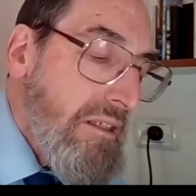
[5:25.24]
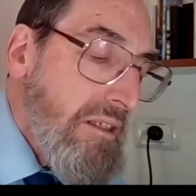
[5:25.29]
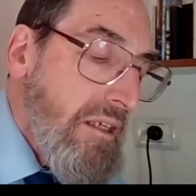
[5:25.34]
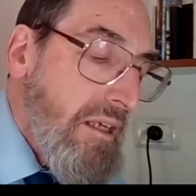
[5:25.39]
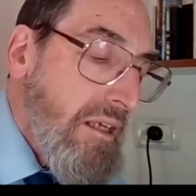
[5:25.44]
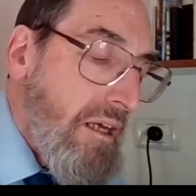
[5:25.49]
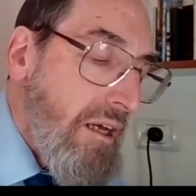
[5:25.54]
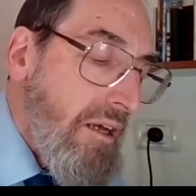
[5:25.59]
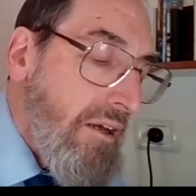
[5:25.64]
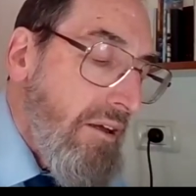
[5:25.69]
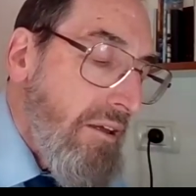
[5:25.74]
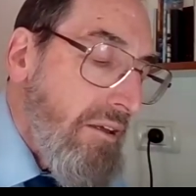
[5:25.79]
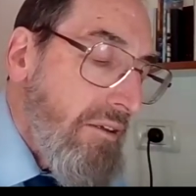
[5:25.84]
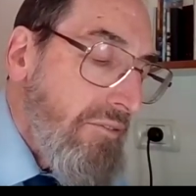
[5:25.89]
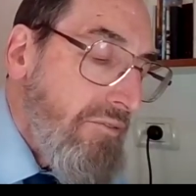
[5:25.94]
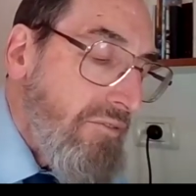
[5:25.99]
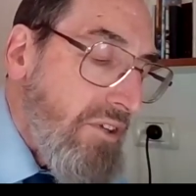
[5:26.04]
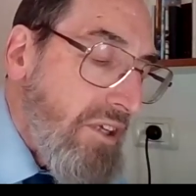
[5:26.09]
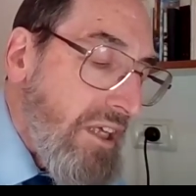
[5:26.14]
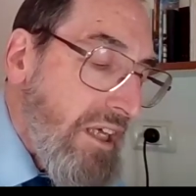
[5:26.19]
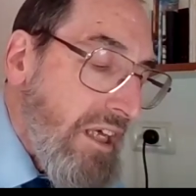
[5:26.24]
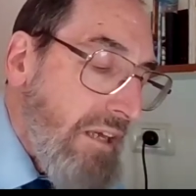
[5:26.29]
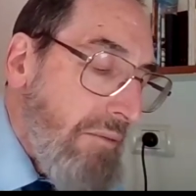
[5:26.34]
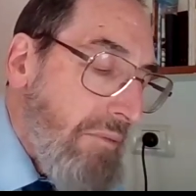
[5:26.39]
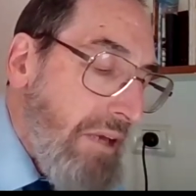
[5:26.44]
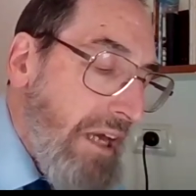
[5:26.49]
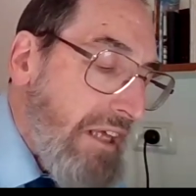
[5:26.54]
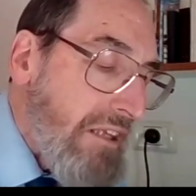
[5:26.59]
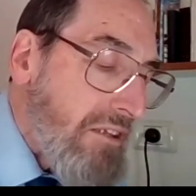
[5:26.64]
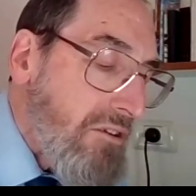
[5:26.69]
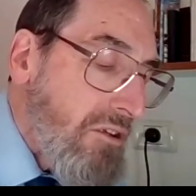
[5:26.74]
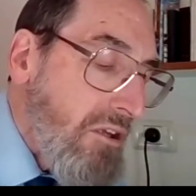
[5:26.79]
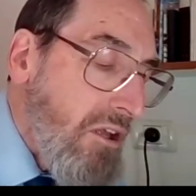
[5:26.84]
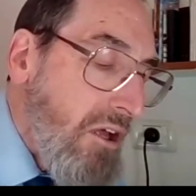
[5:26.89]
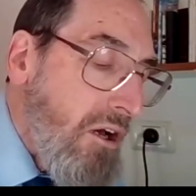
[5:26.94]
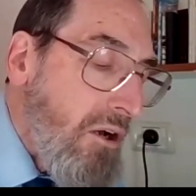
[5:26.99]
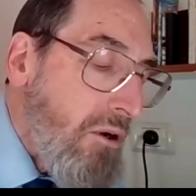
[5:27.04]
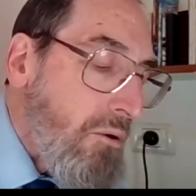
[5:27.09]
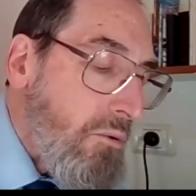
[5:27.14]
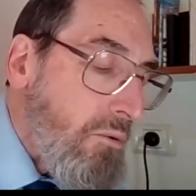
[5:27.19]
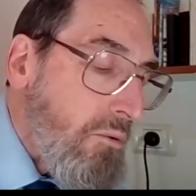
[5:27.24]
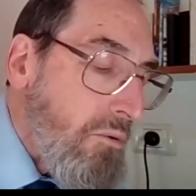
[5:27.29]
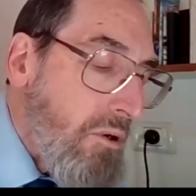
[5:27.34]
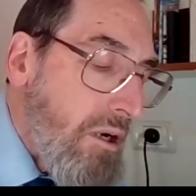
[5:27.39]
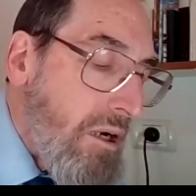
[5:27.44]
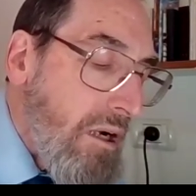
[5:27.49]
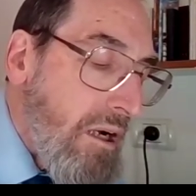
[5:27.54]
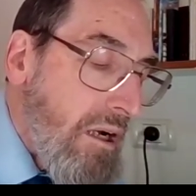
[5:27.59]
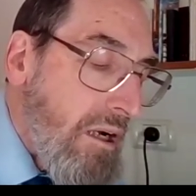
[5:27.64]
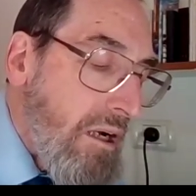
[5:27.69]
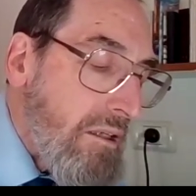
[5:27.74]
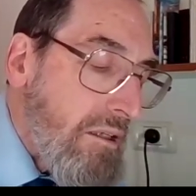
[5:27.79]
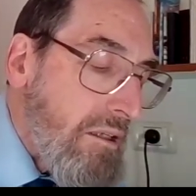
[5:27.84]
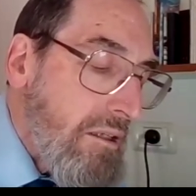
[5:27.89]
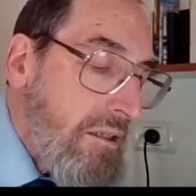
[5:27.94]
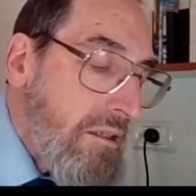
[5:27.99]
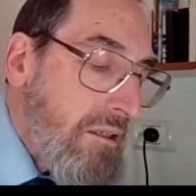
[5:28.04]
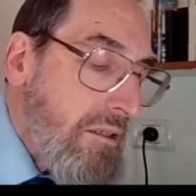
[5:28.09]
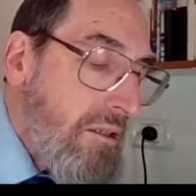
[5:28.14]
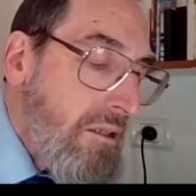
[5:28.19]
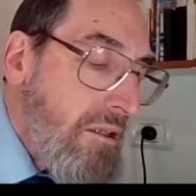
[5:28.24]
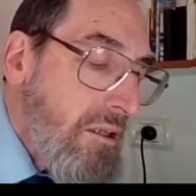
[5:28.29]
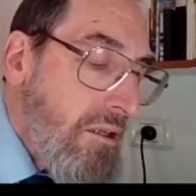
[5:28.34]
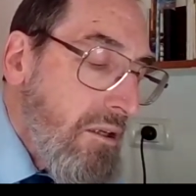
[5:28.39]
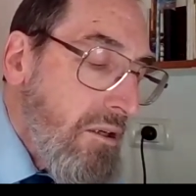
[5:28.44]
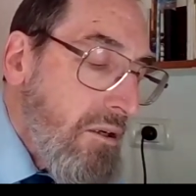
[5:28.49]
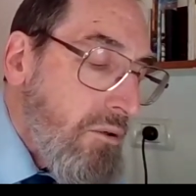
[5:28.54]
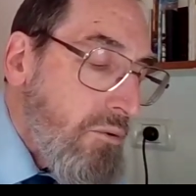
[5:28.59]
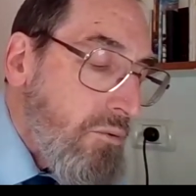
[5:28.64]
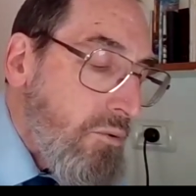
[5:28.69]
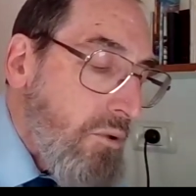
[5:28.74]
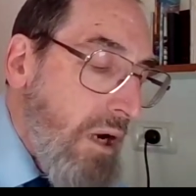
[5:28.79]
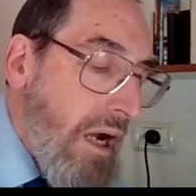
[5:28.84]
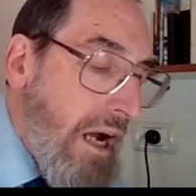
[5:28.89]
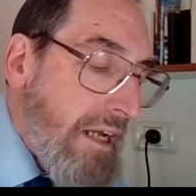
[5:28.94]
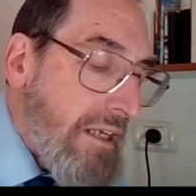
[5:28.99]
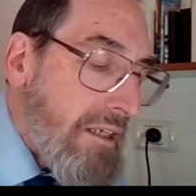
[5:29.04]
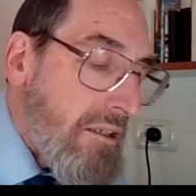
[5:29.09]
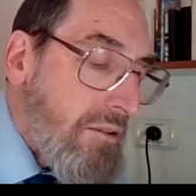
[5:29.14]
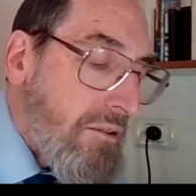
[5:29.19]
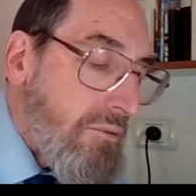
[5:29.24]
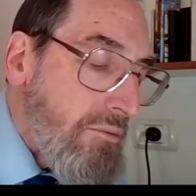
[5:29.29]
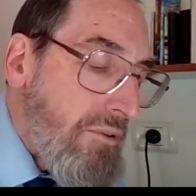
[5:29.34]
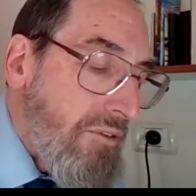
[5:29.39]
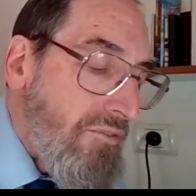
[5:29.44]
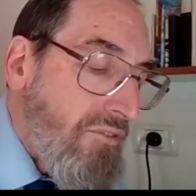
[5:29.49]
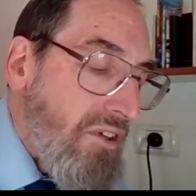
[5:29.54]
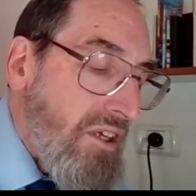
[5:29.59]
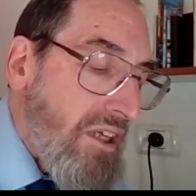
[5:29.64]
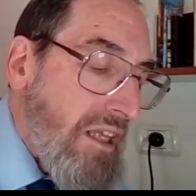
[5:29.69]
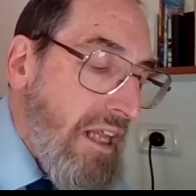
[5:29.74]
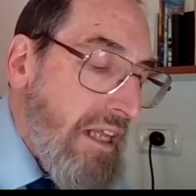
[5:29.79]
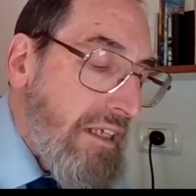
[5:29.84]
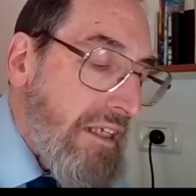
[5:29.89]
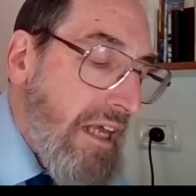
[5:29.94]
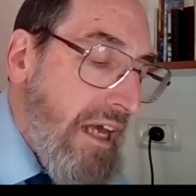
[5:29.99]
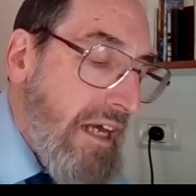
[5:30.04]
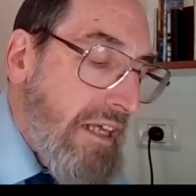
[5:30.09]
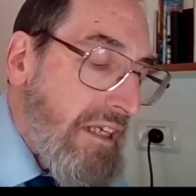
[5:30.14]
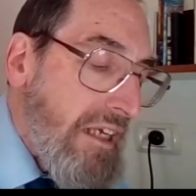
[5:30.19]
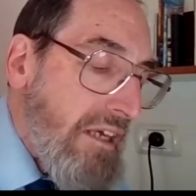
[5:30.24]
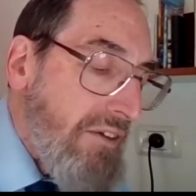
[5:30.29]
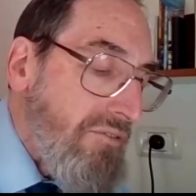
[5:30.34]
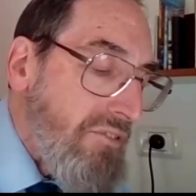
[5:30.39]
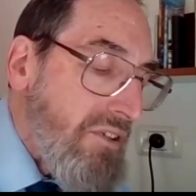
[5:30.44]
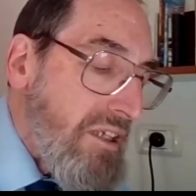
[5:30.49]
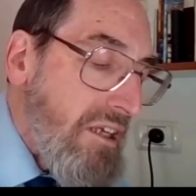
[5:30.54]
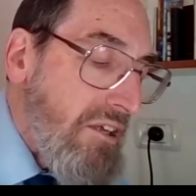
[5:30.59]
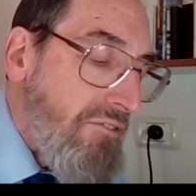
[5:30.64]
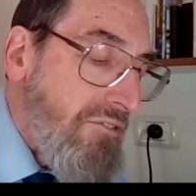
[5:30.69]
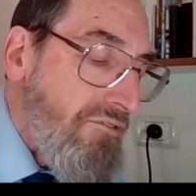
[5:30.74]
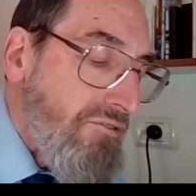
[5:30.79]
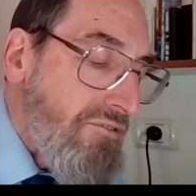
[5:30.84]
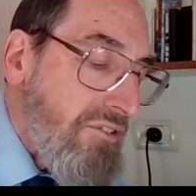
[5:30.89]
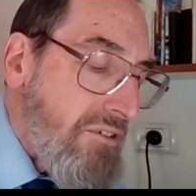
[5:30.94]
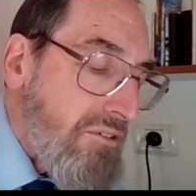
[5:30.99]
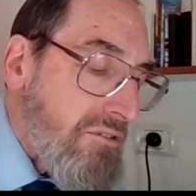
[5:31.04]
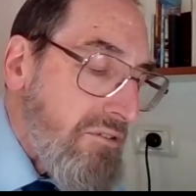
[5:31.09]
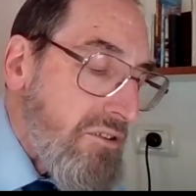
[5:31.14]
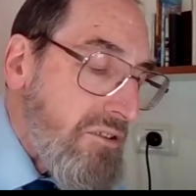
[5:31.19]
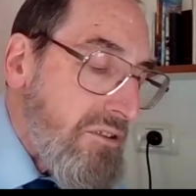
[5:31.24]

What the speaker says: The imei lo rock revi, and even if there